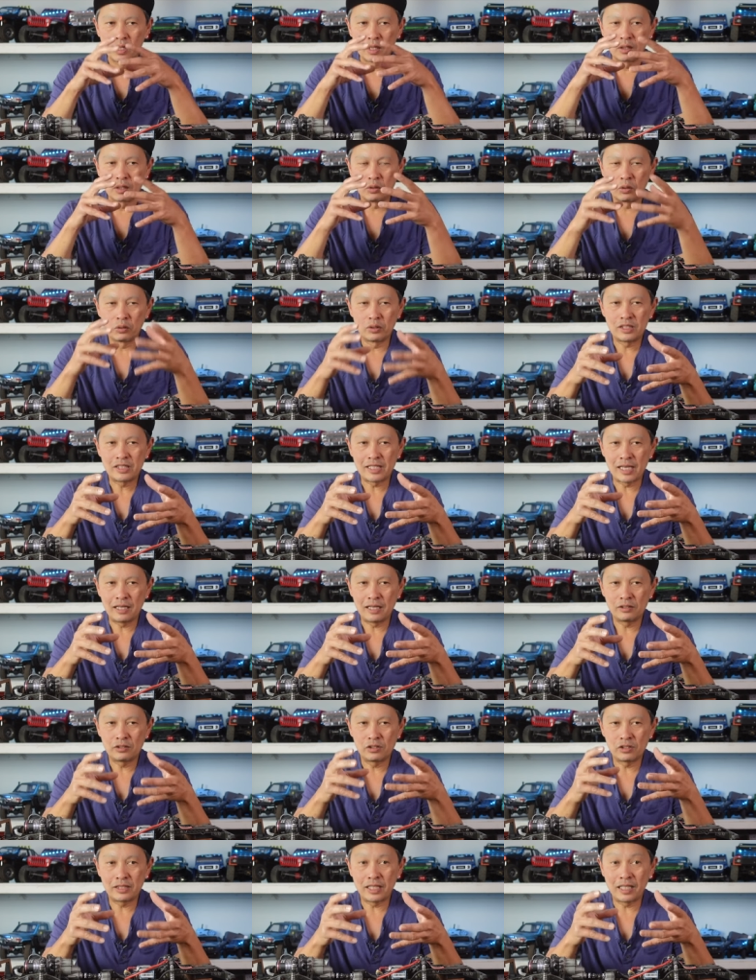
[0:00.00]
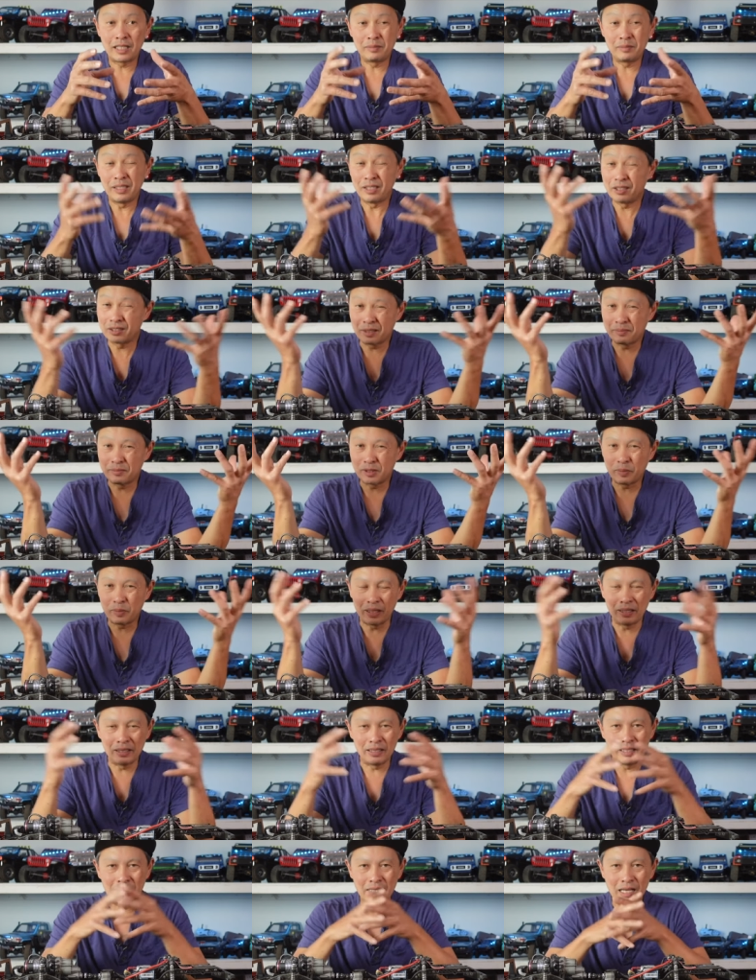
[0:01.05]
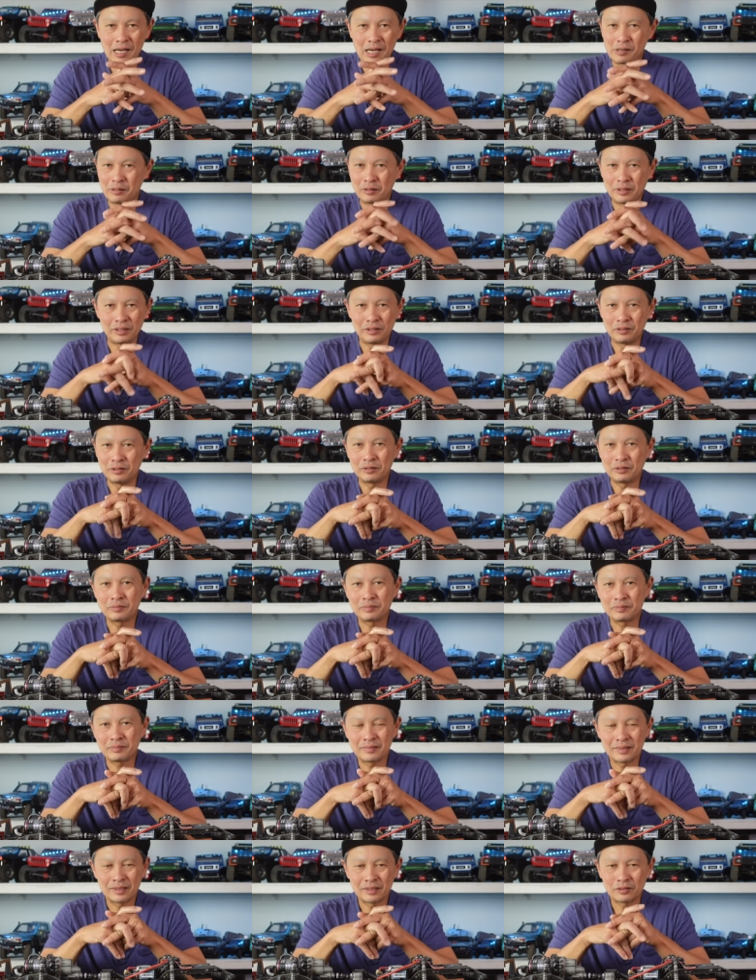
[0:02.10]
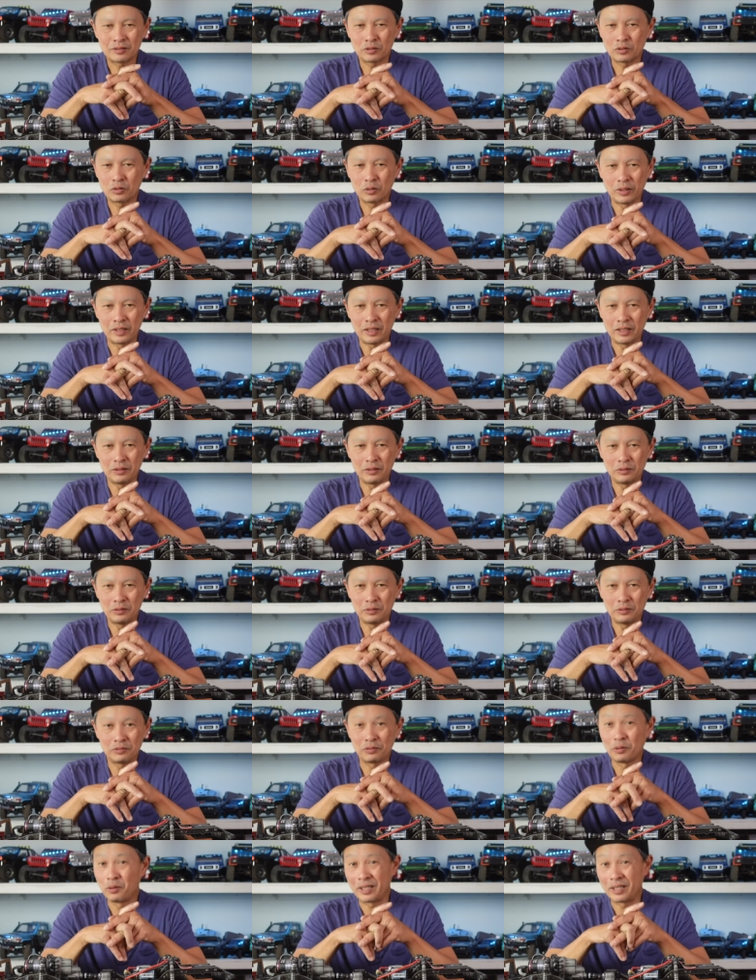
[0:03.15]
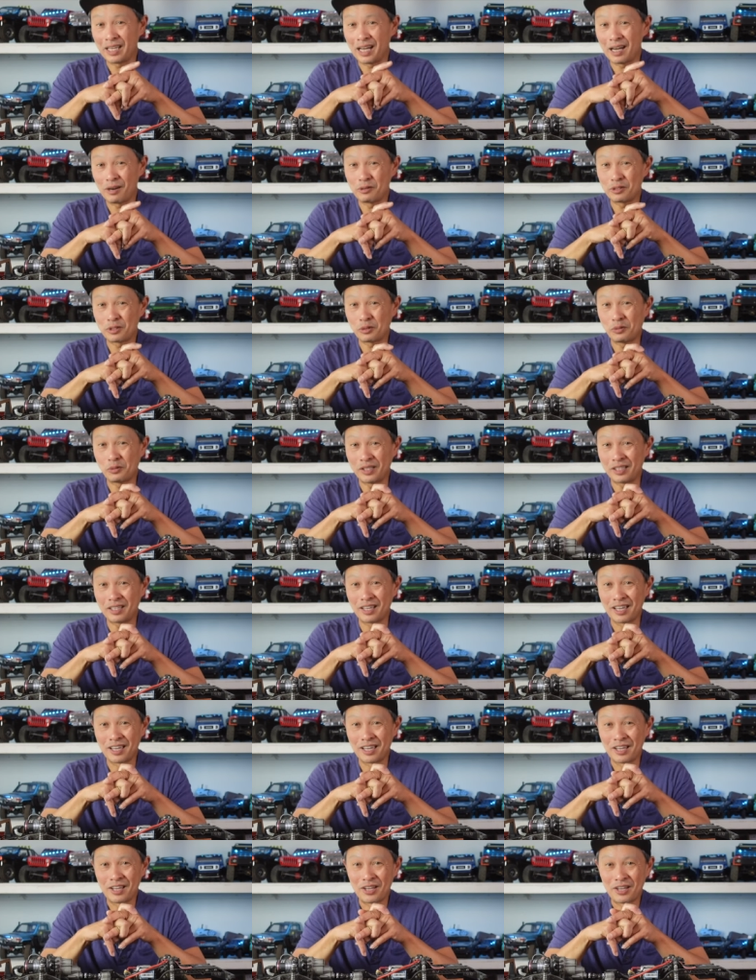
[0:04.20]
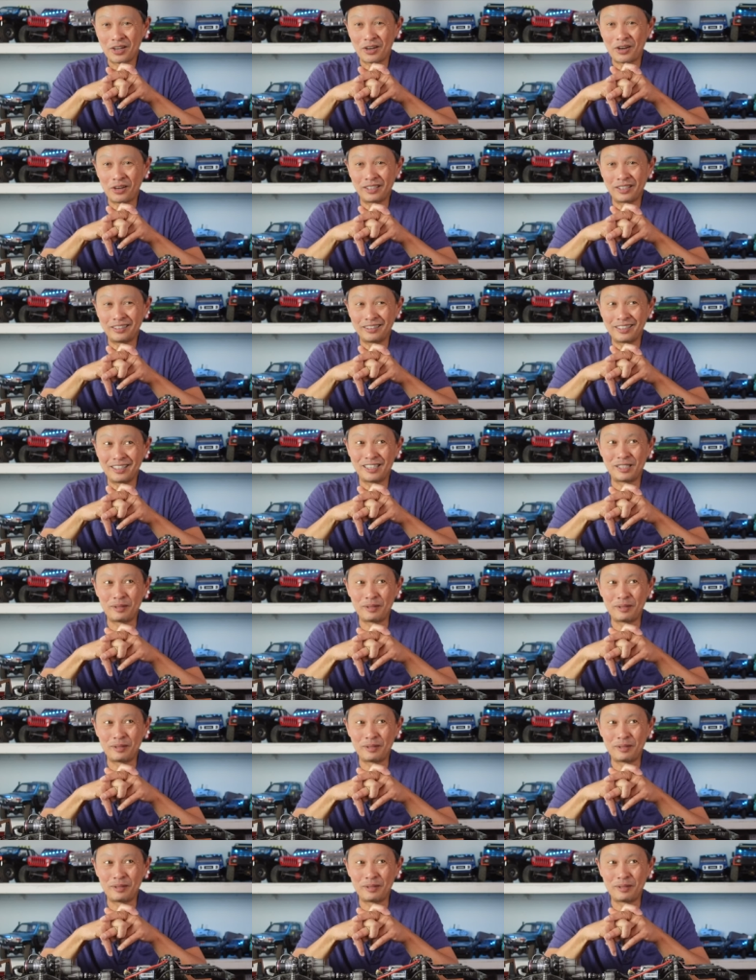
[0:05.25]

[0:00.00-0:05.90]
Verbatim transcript: grow this channel sustainably because i'm spending now you know 20 to 40 hours a week on it and